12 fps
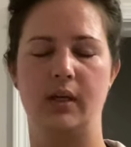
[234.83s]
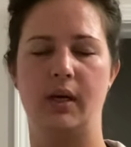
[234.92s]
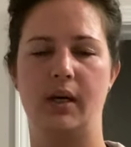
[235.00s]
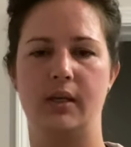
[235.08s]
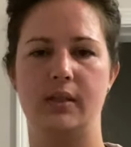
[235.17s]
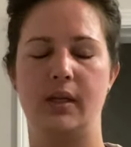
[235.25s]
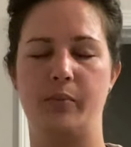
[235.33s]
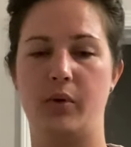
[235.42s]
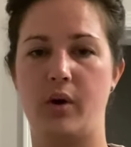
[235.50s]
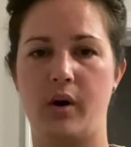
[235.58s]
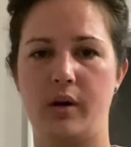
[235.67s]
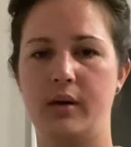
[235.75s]
a nipple
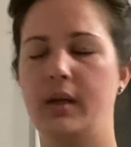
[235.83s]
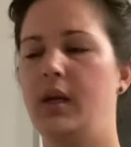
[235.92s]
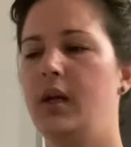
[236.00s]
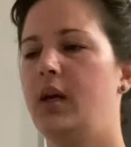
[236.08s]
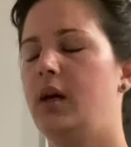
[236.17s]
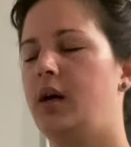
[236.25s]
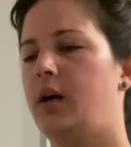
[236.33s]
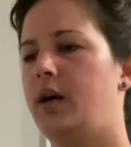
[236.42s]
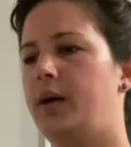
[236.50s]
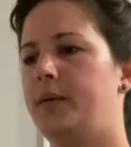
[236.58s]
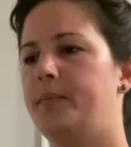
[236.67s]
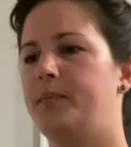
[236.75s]
guard,
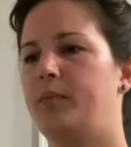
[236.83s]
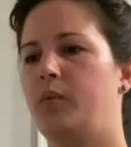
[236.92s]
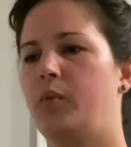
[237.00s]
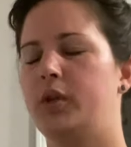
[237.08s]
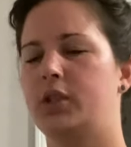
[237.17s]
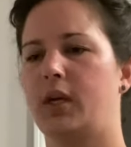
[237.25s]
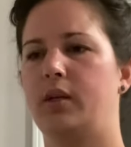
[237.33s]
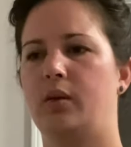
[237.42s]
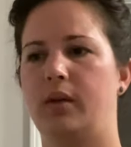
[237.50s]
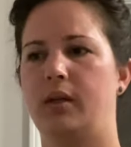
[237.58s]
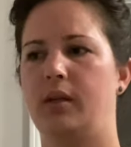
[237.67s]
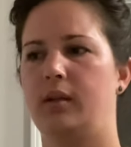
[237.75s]
which I
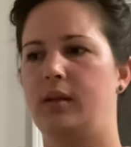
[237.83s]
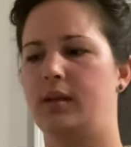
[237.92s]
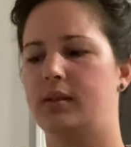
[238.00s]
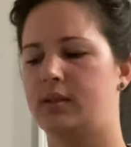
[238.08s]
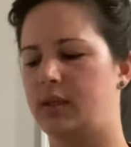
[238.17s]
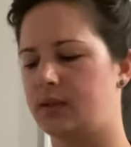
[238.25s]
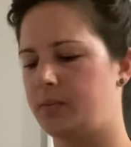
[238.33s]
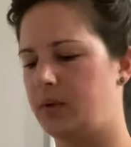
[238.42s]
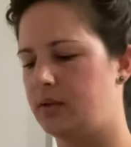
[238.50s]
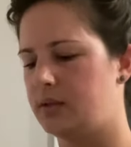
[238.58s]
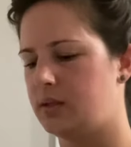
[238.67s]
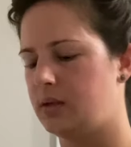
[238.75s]
noted in the
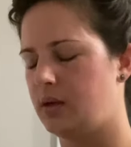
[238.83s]
assessment